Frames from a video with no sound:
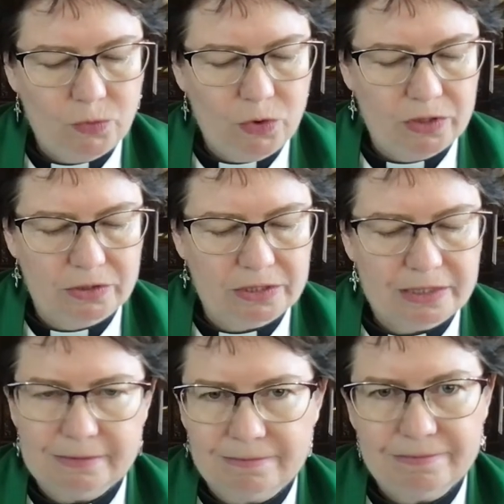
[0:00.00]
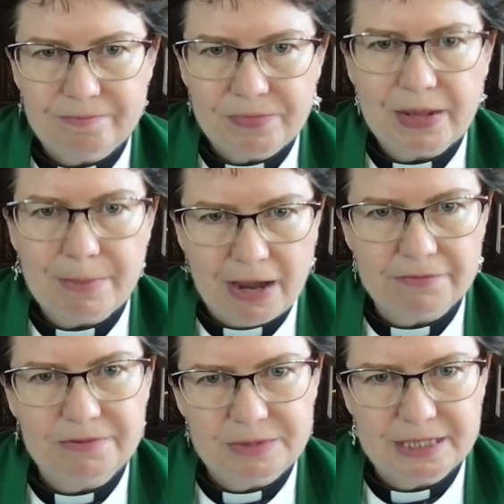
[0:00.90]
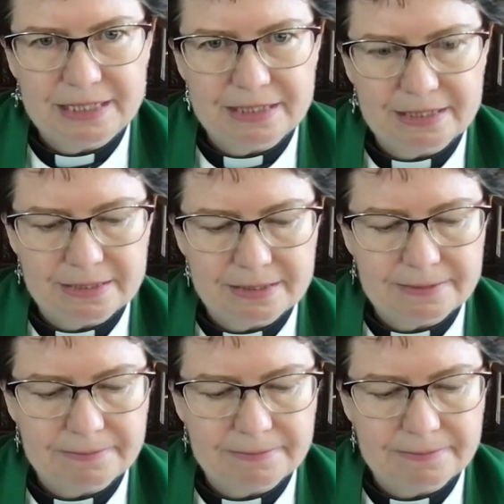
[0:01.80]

world, apart from Jesus.